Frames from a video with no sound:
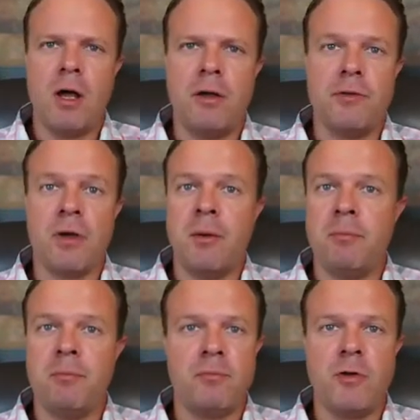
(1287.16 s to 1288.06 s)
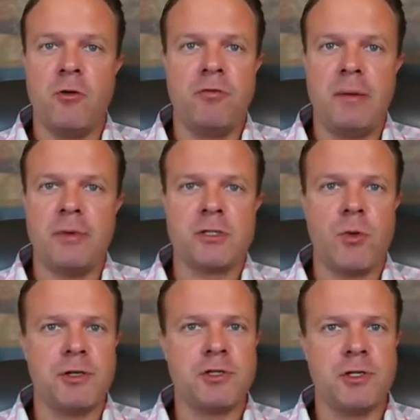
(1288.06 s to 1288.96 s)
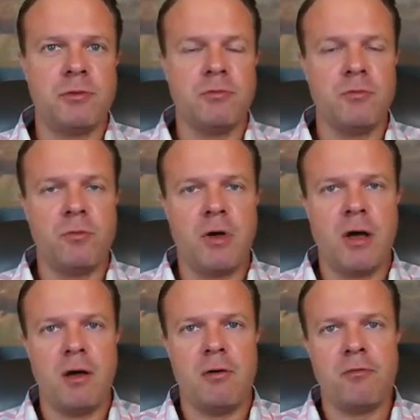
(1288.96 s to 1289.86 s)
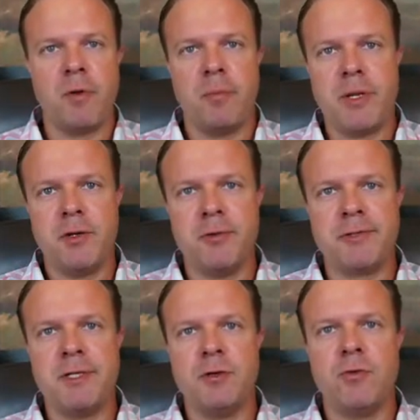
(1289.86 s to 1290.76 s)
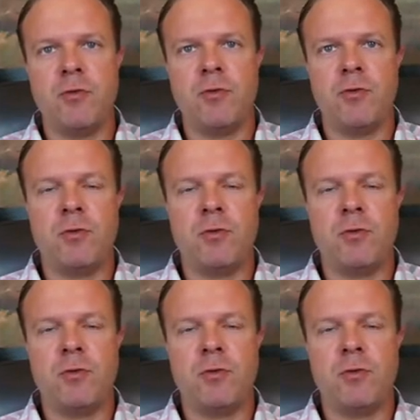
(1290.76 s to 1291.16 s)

from, famous question from Peter Thiel, who,